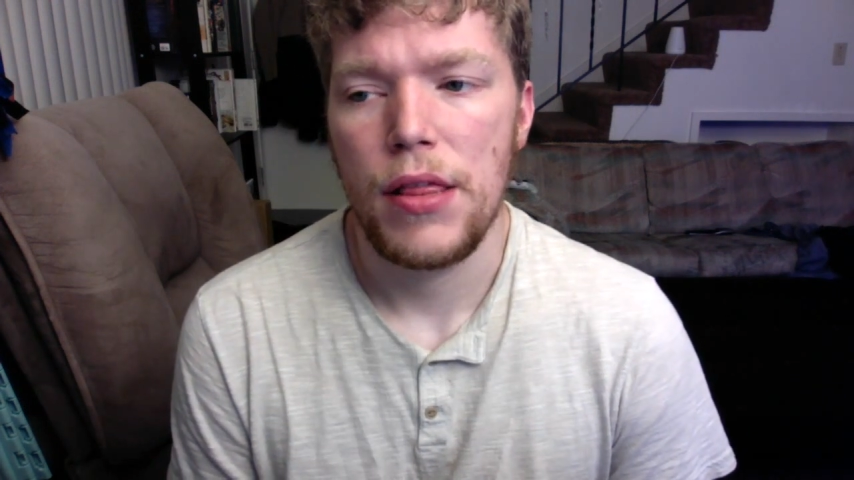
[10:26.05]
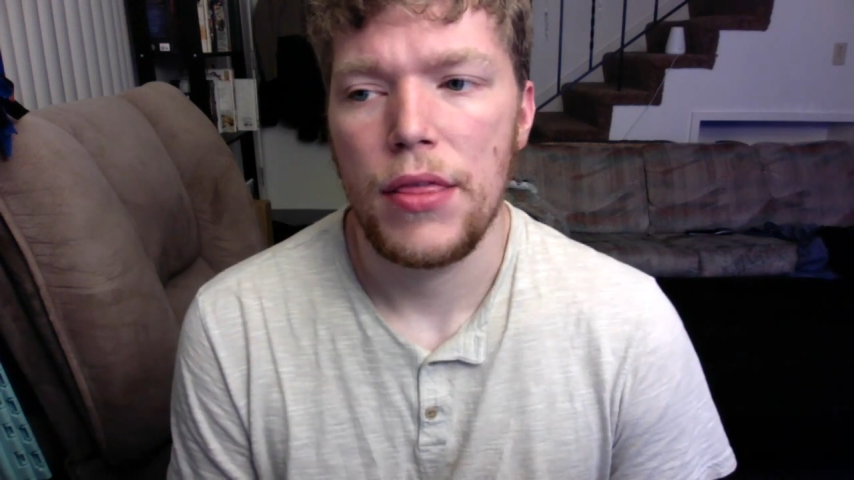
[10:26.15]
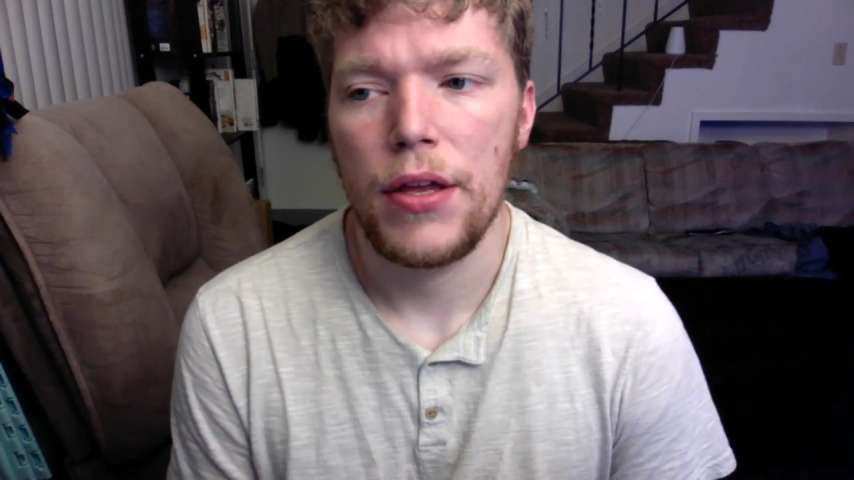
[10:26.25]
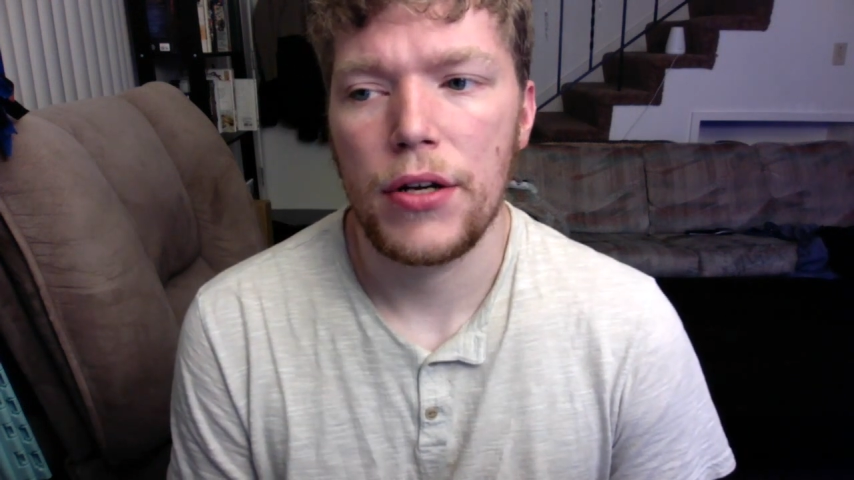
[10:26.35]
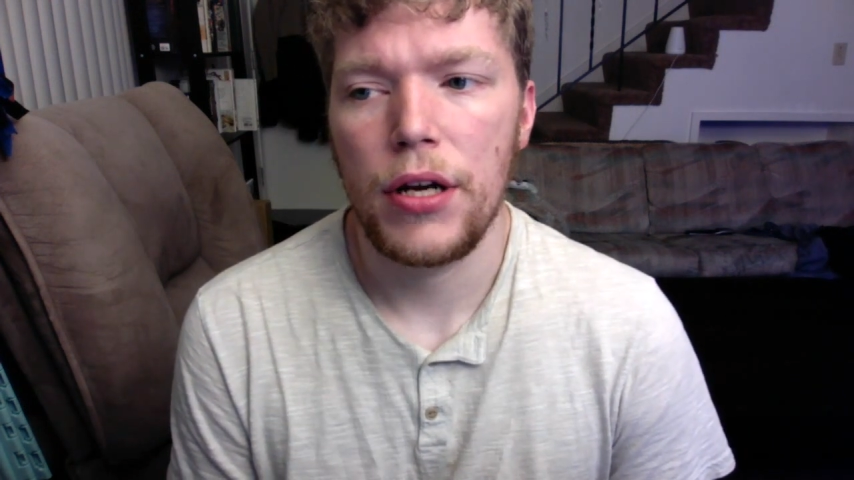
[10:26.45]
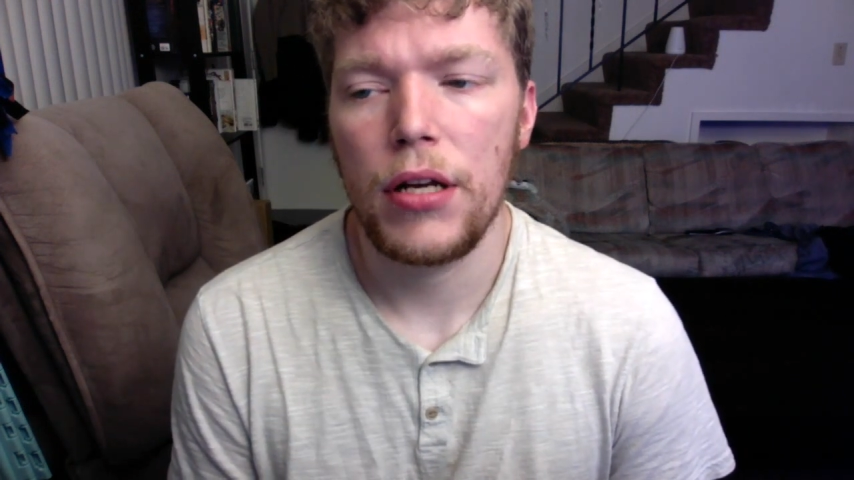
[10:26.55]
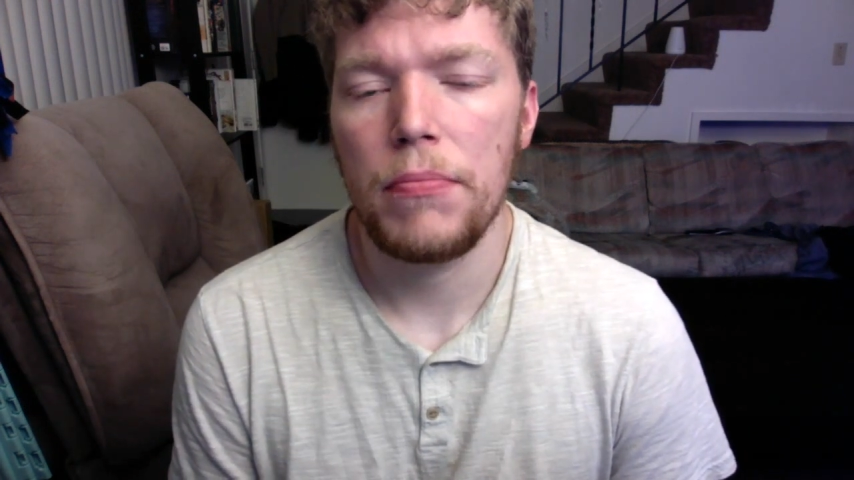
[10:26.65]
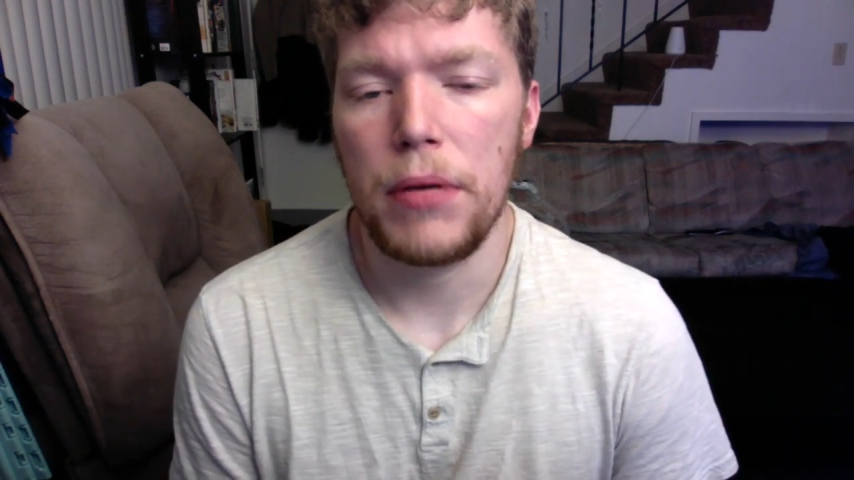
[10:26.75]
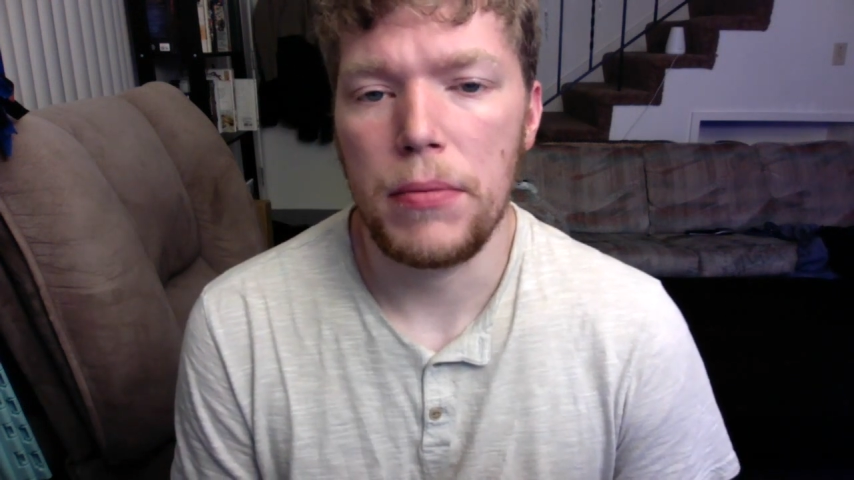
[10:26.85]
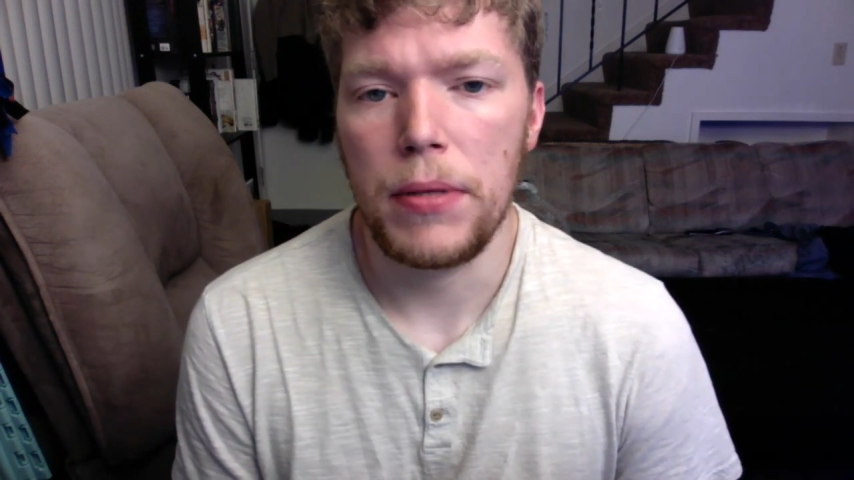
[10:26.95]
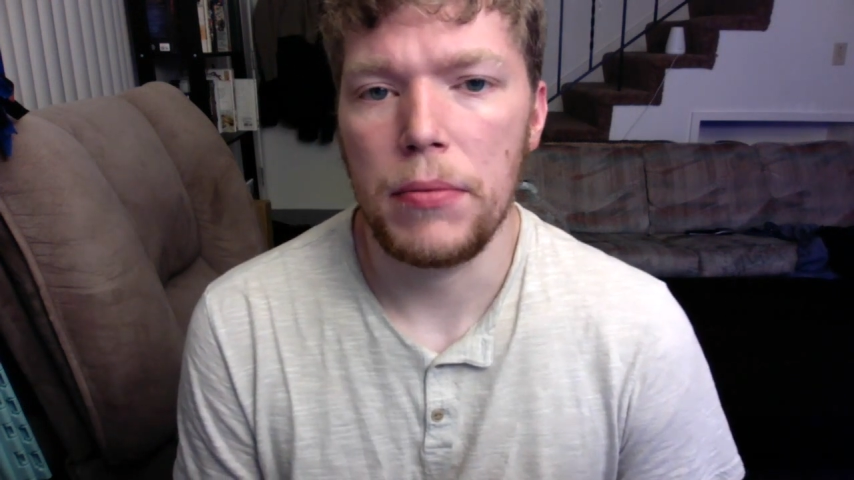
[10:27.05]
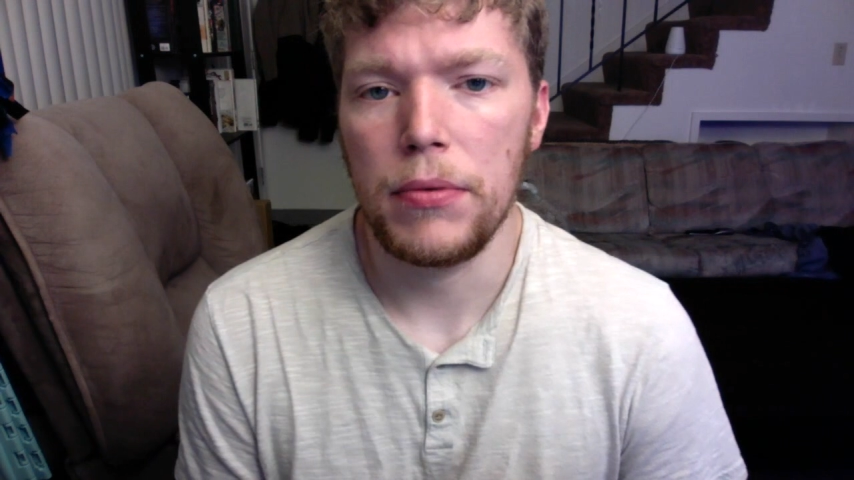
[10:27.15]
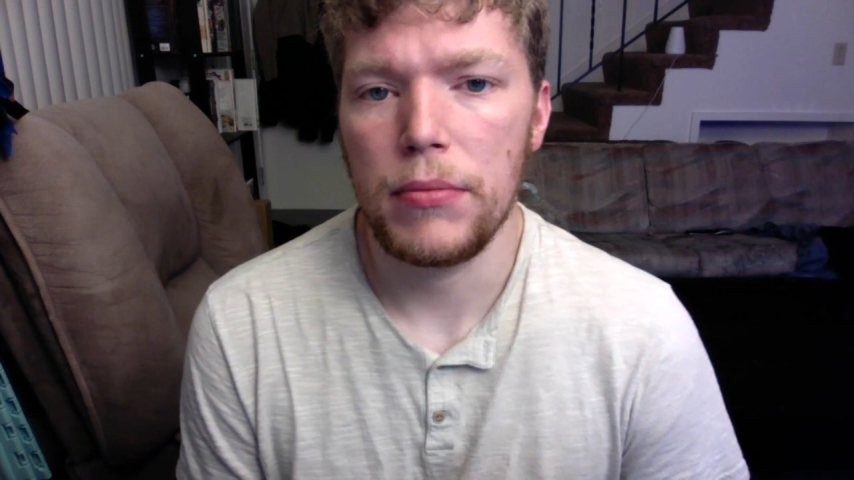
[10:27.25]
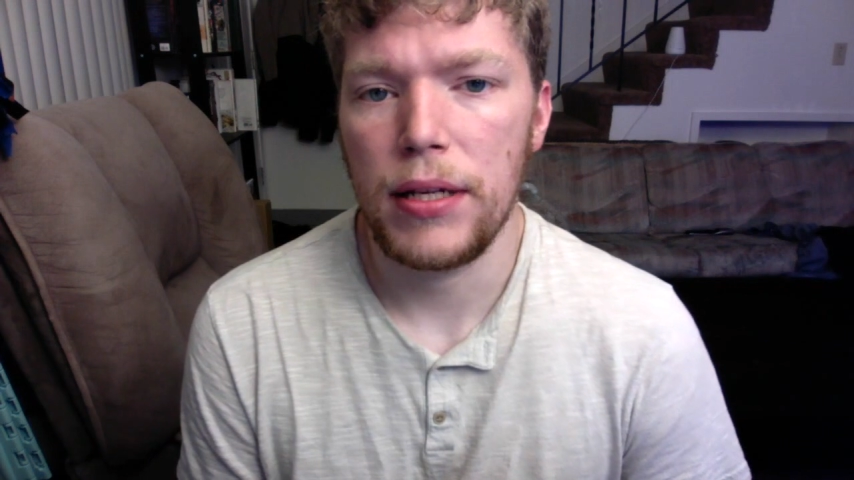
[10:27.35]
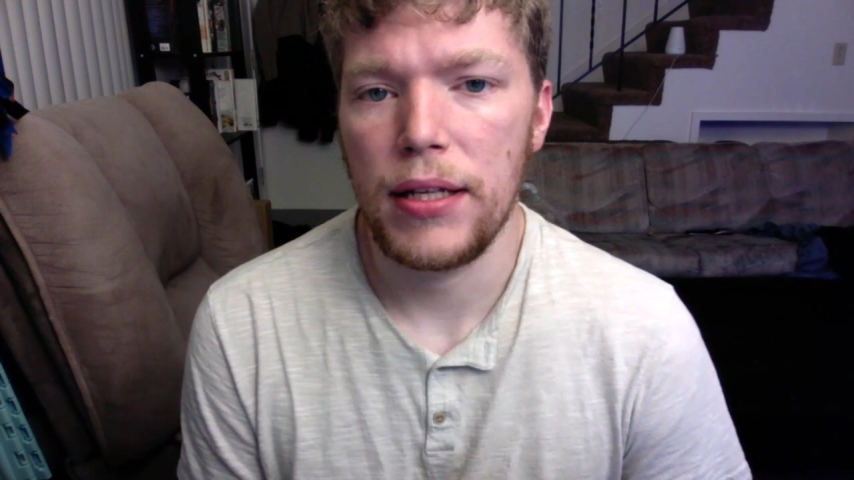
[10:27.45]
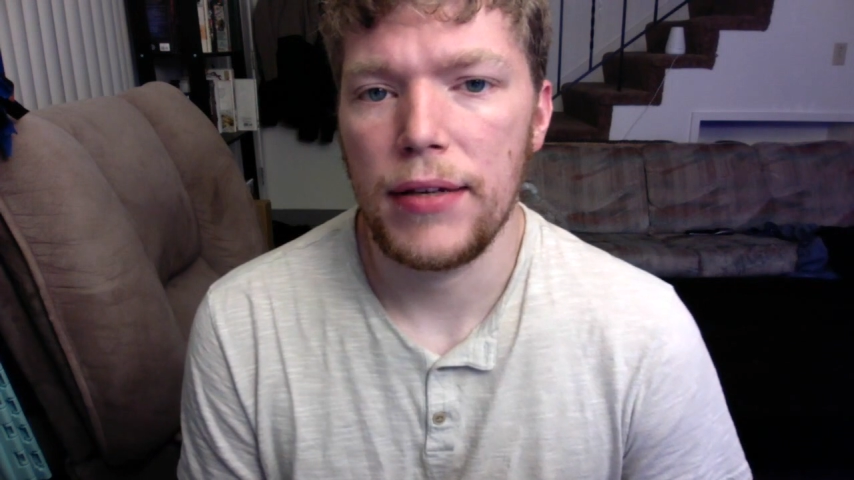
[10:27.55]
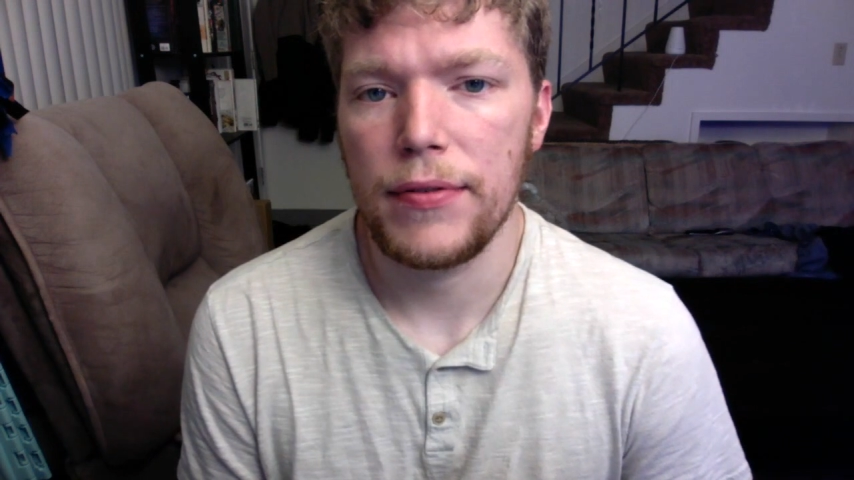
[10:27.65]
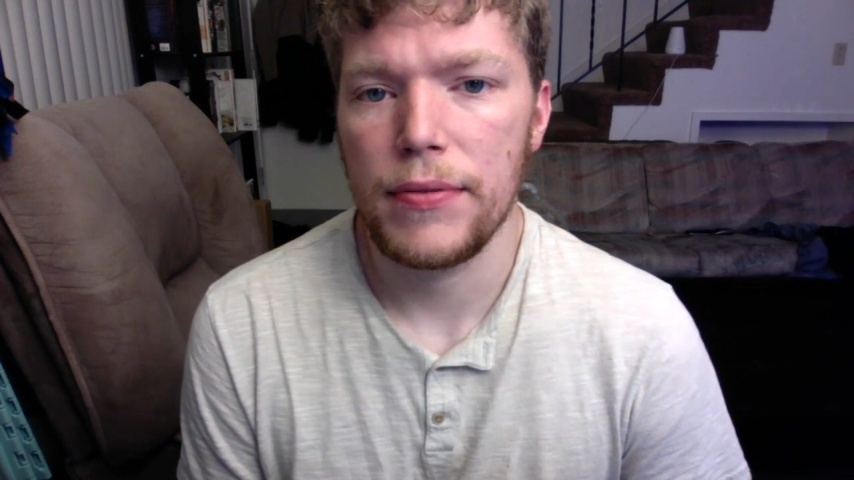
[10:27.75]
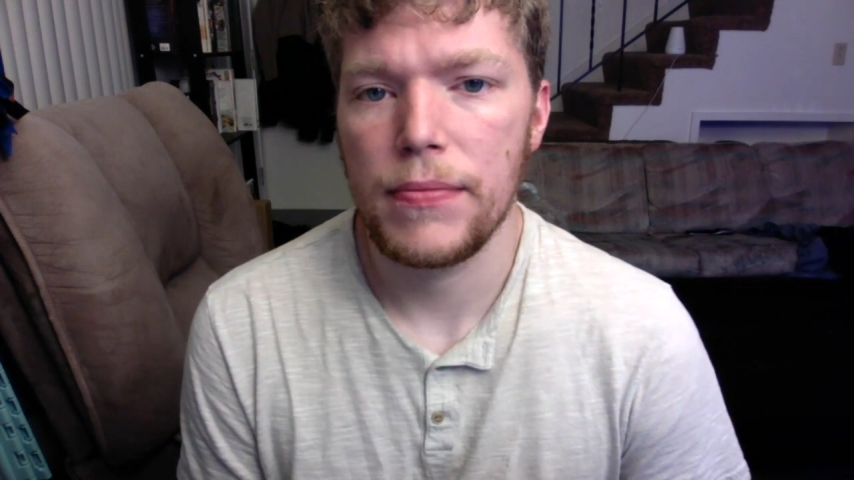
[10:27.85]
there are going to be people in my life